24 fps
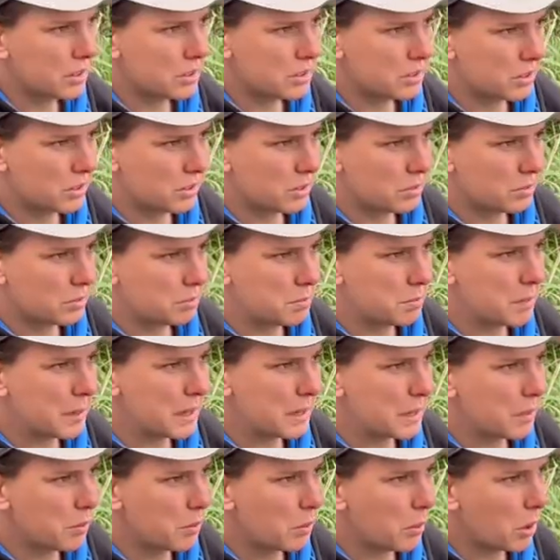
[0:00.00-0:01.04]
it's
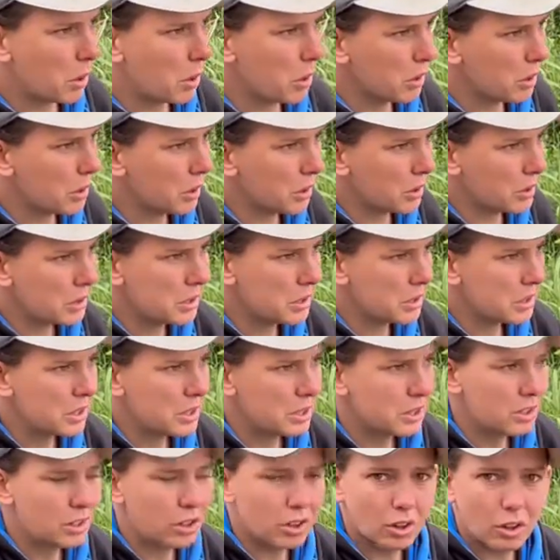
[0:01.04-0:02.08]
been in water
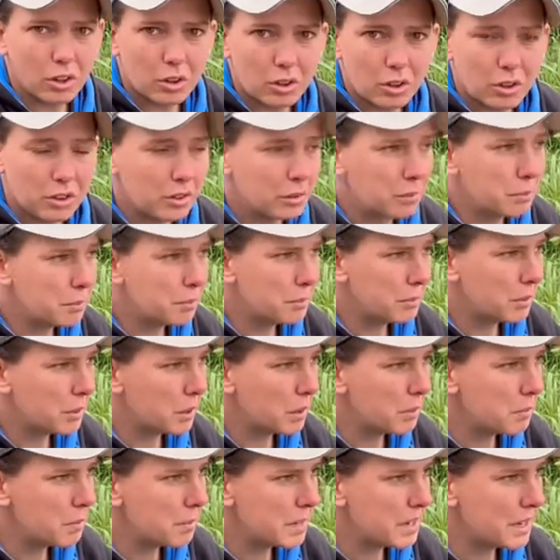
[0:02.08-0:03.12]
no longer than
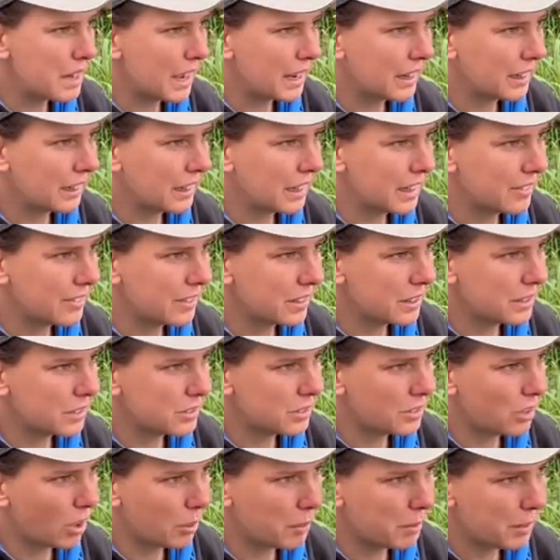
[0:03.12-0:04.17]
a minute I'd leave it,
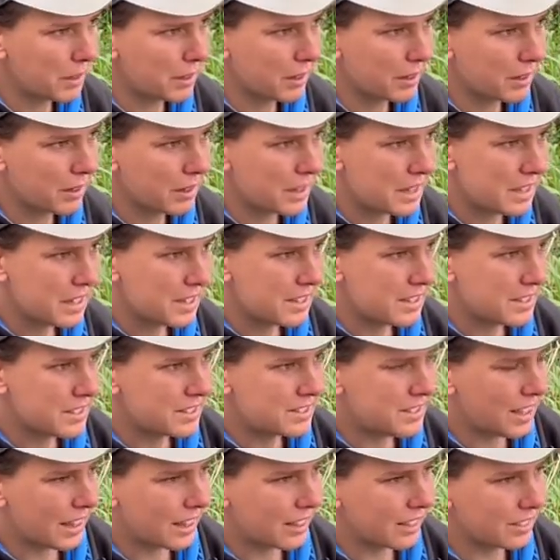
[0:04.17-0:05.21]
normally
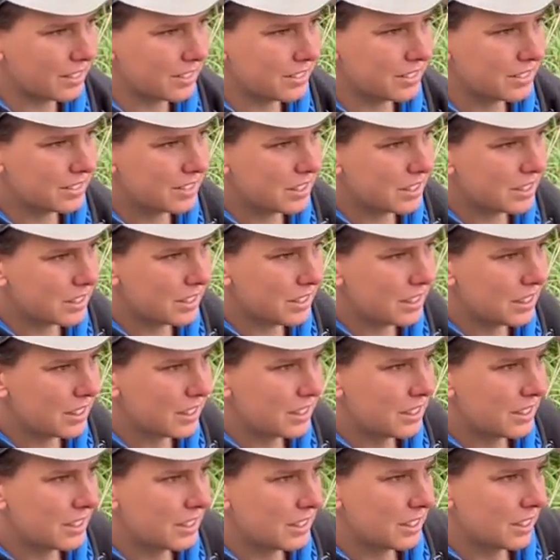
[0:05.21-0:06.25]
seconds,
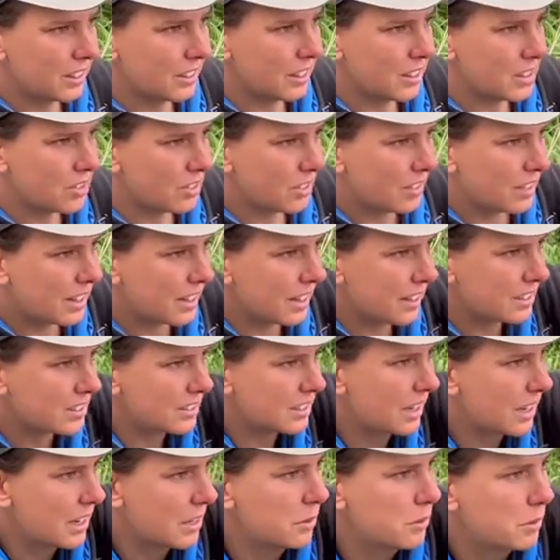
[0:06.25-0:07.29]
literally cast
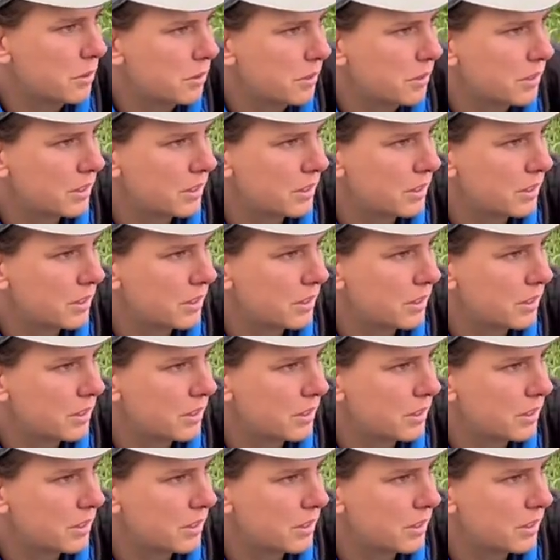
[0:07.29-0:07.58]
out.